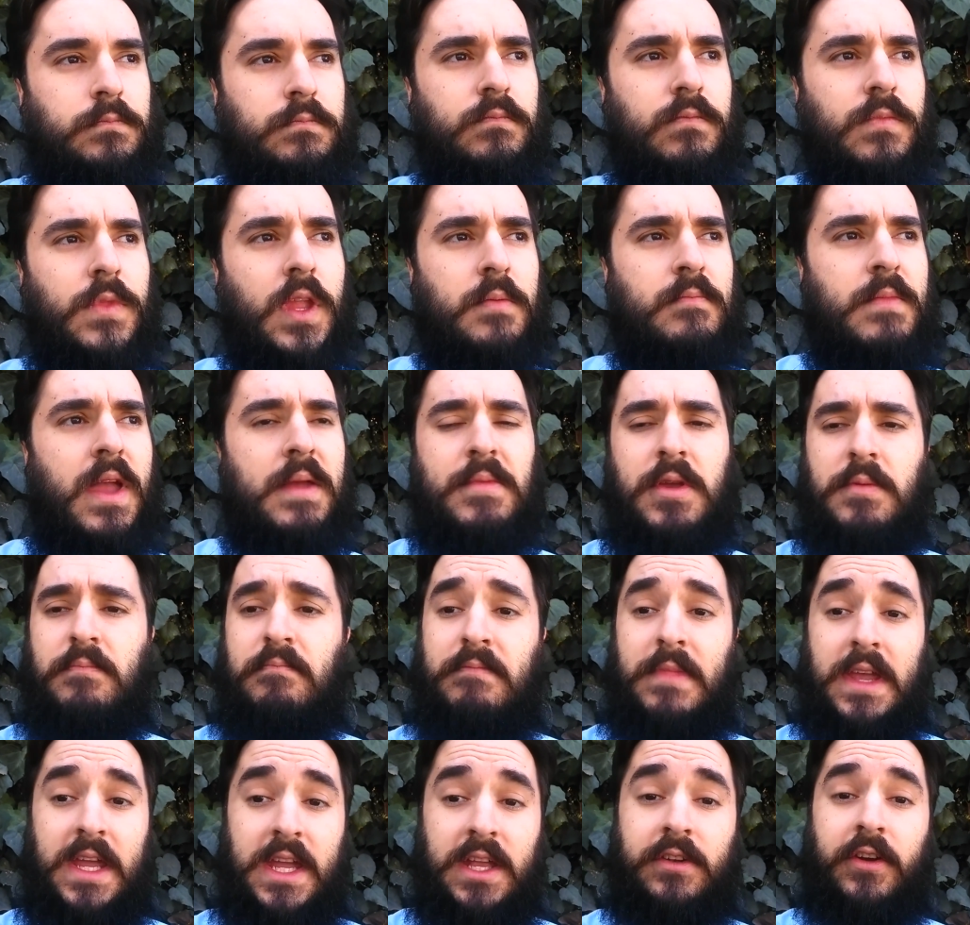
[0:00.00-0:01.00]
maybe
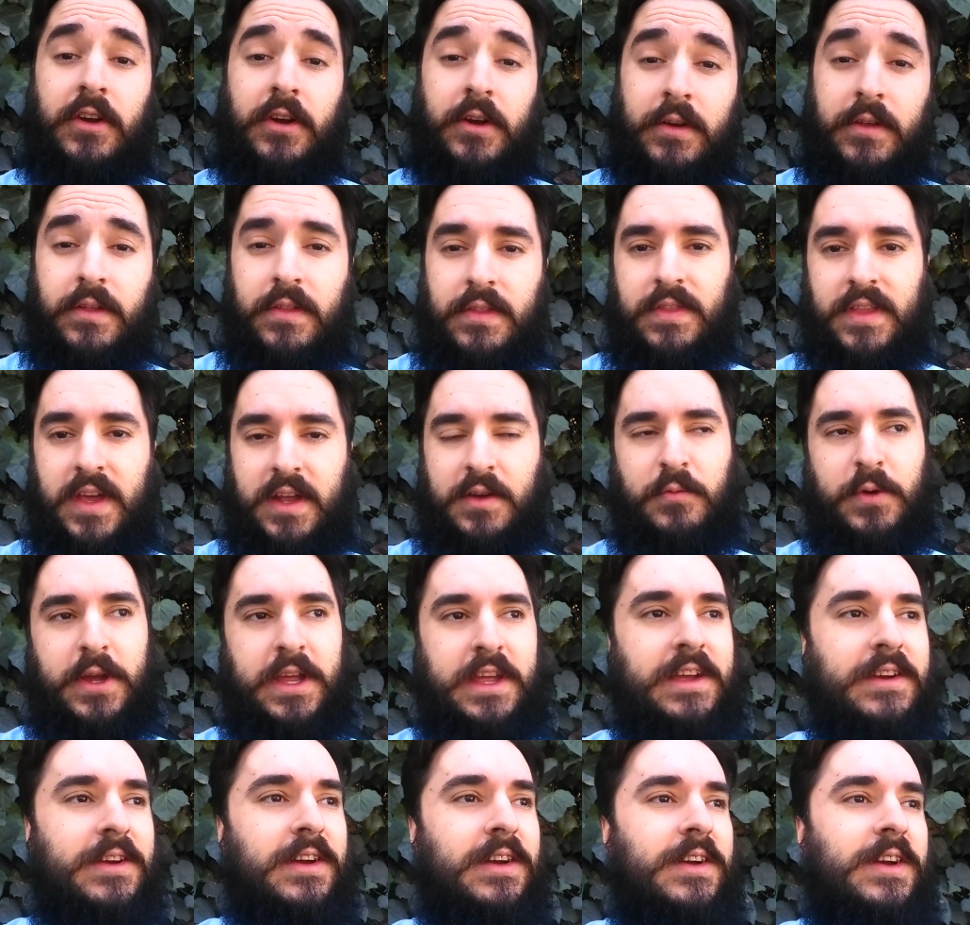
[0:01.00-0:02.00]
meaner than
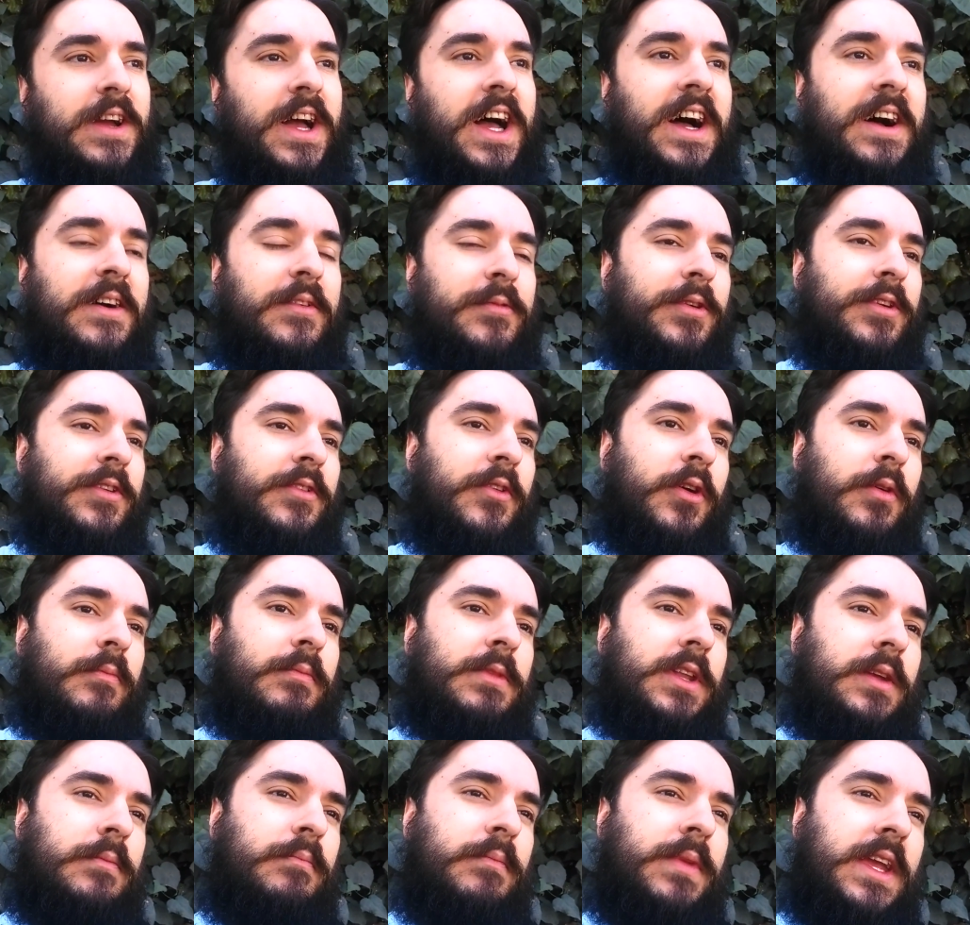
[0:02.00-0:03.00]
we would
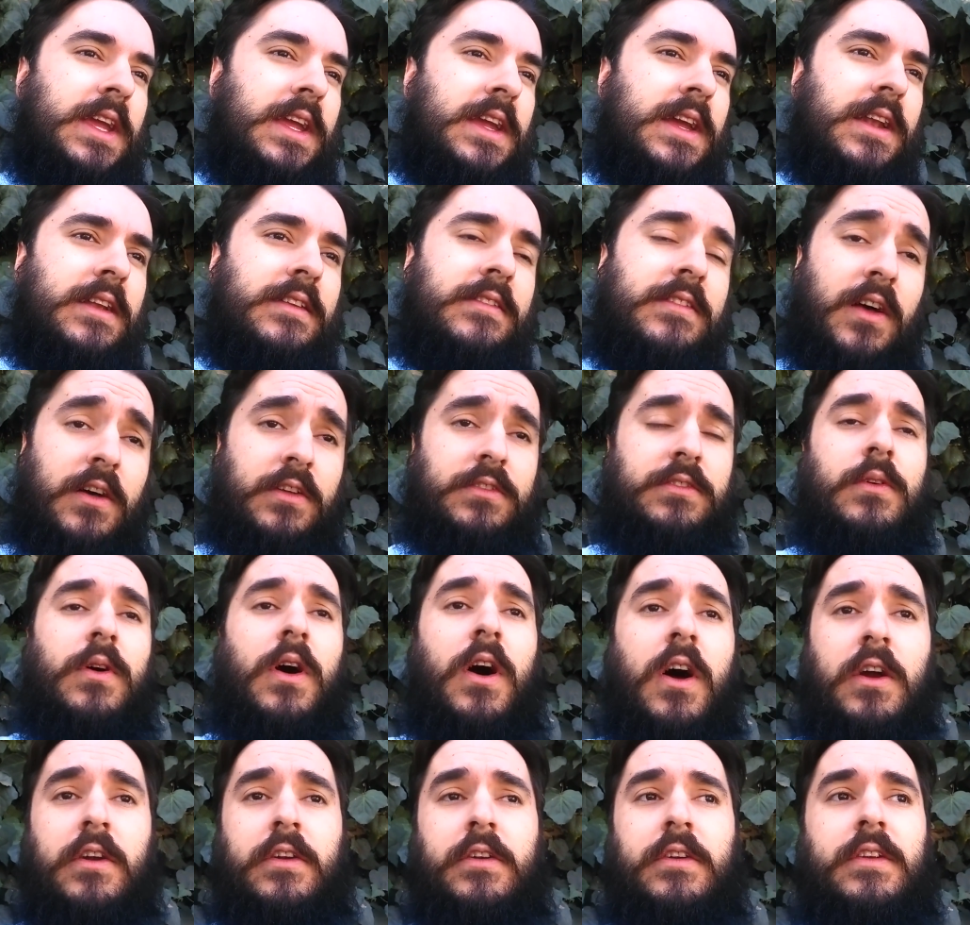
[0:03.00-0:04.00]
normally be, and it's also
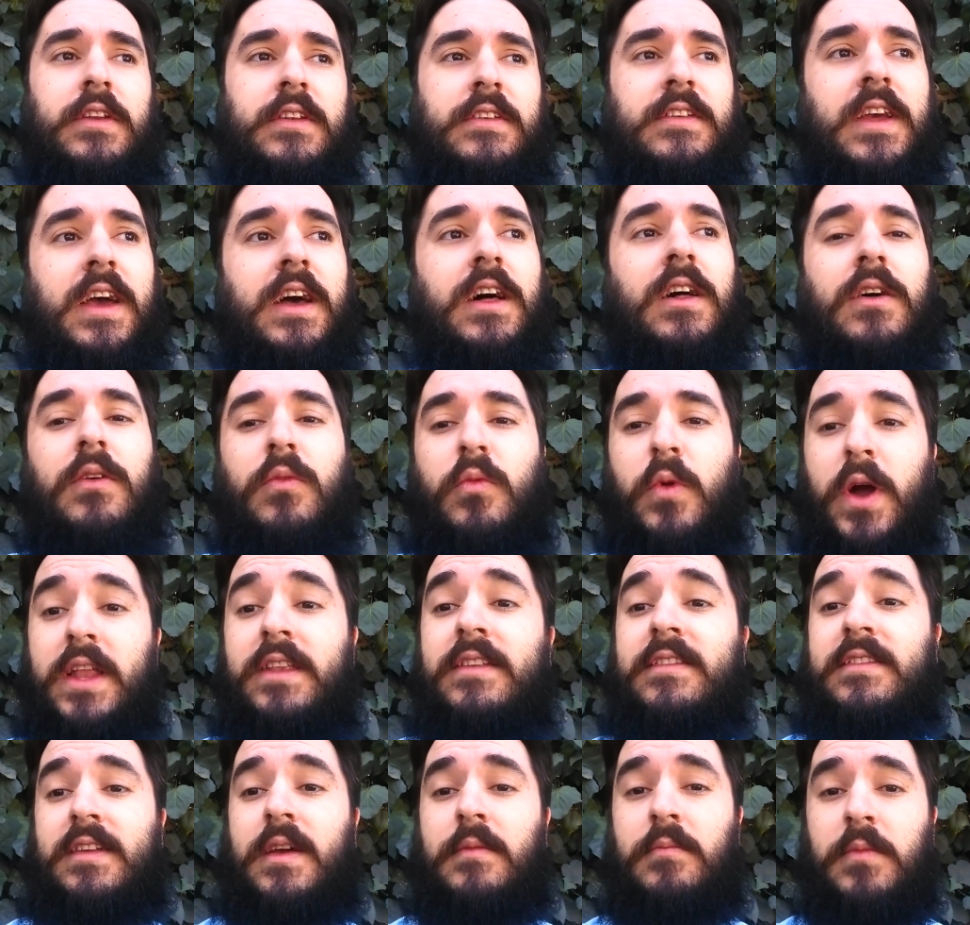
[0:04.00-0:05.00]
harder to tell
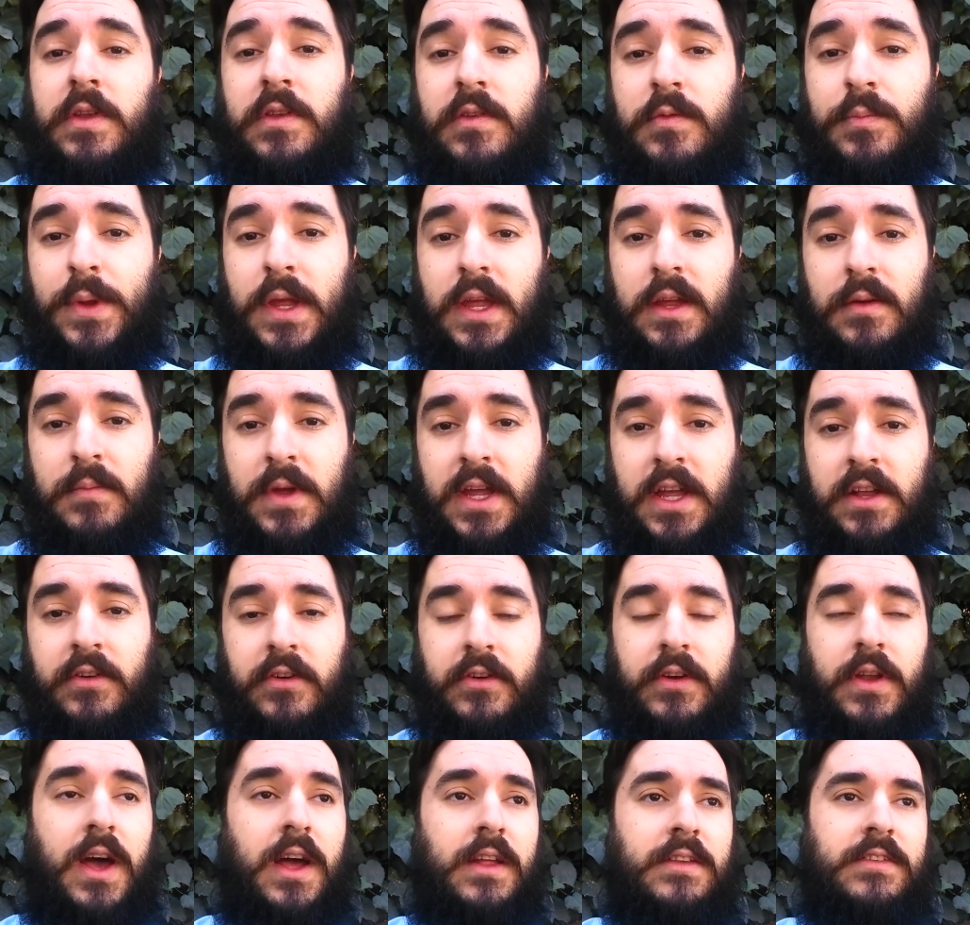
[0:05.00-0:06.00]
when someone's being mean or
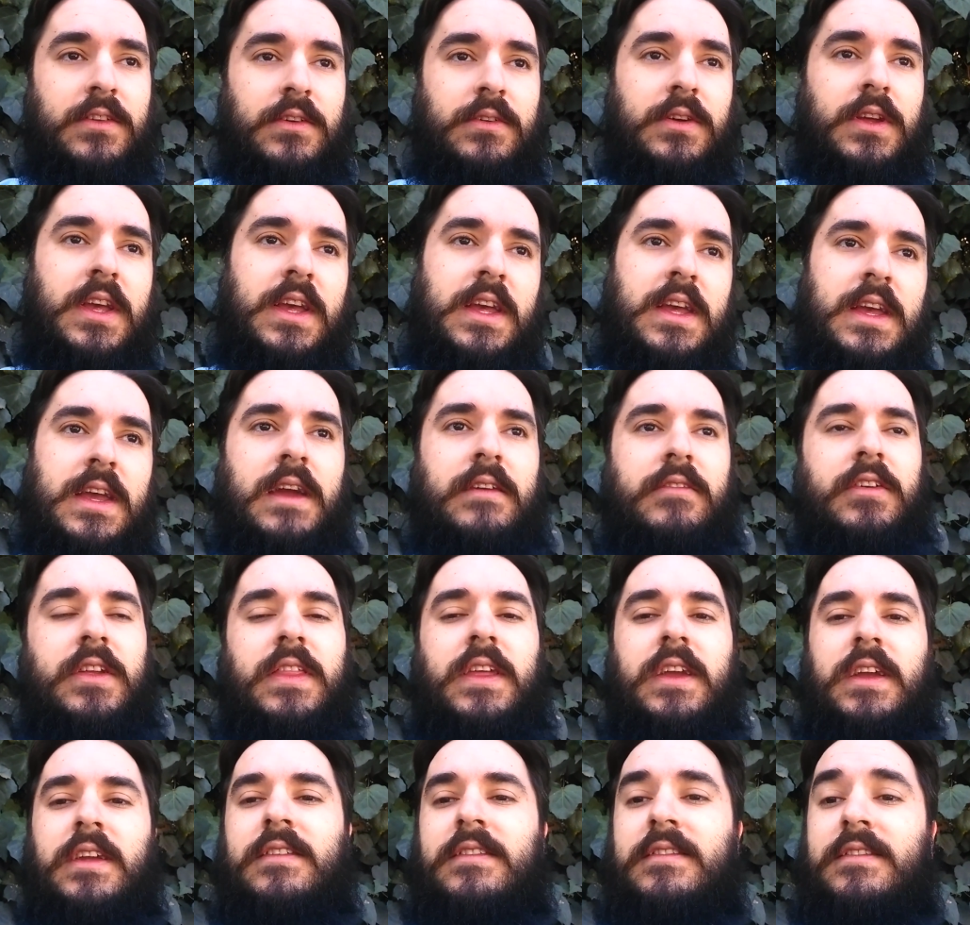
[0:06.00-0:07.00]
not, so
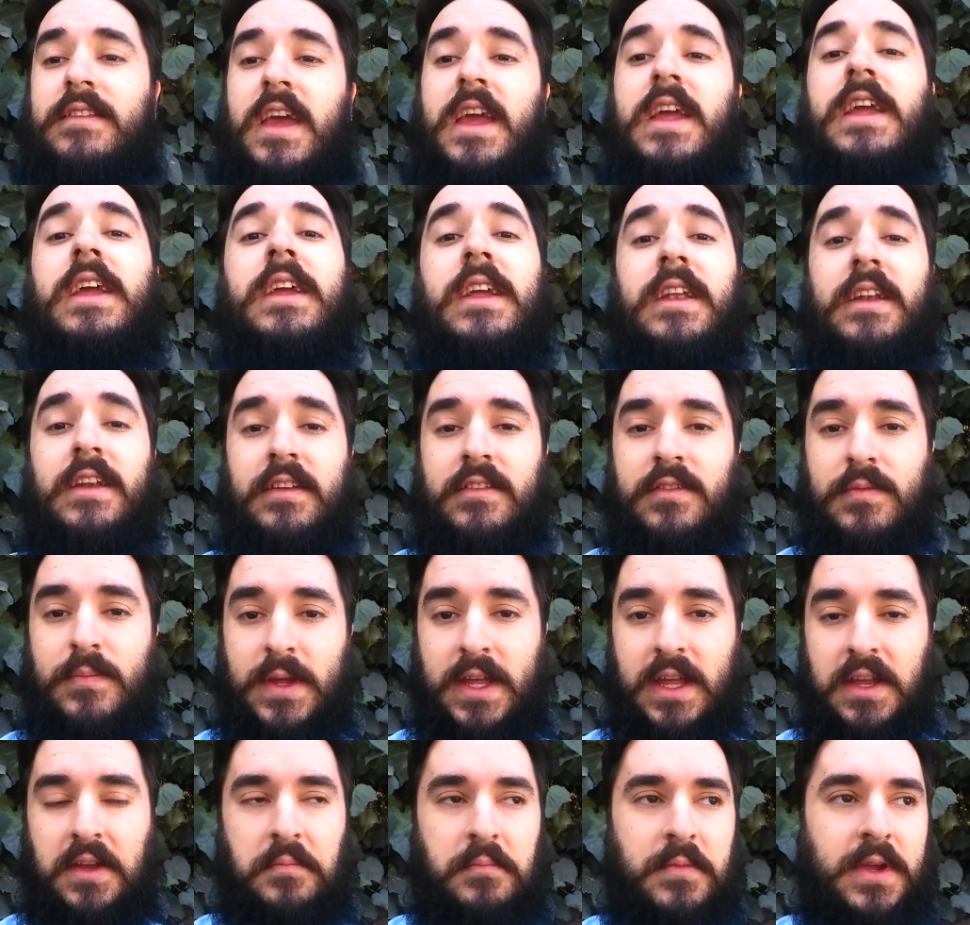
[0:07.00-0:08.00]
everything is taken as
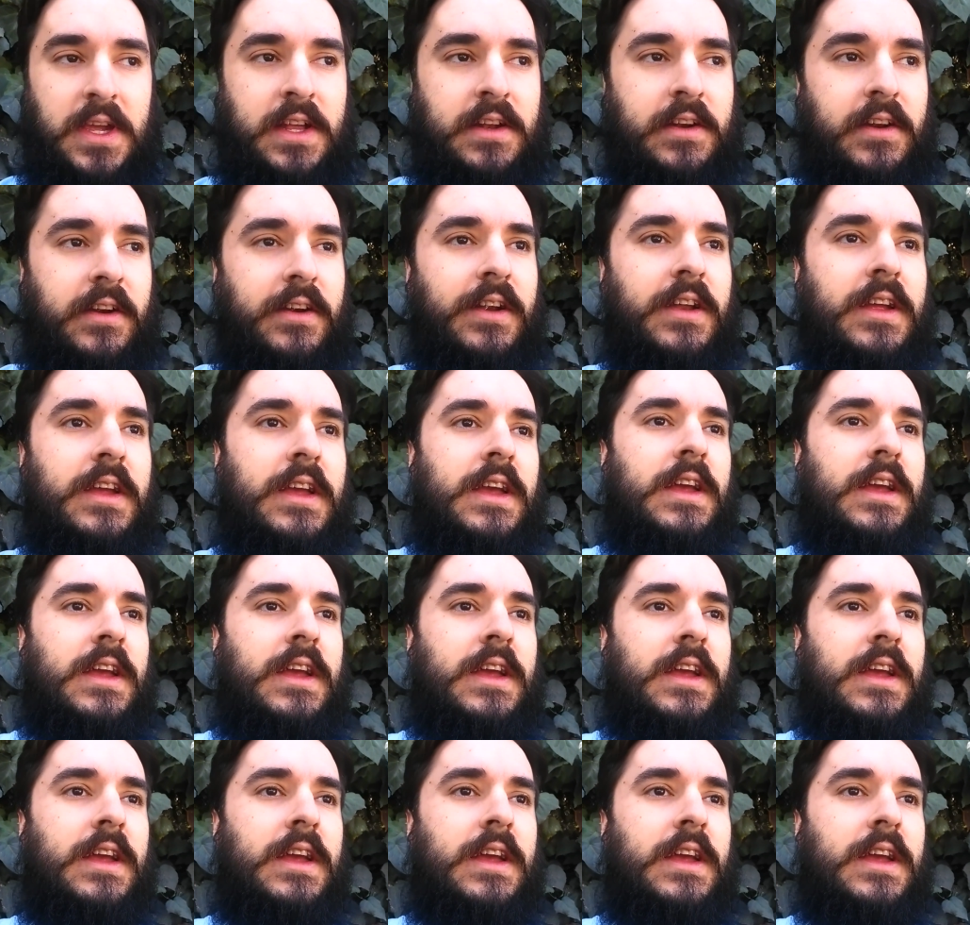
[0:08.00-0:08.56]
being meaner.